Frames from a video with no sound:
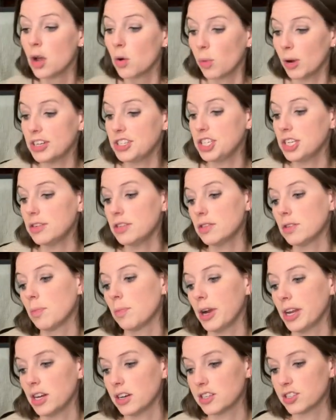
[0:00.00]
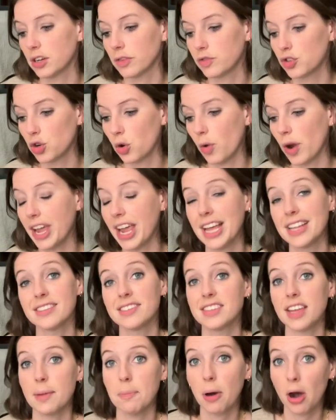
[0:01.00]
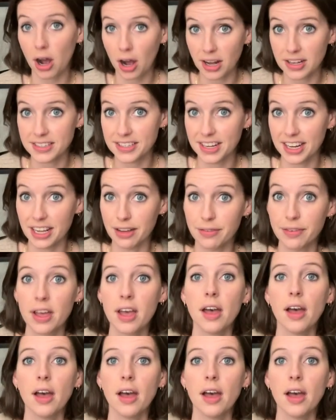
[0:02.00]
What do you do to bring yourself joy and stay positive?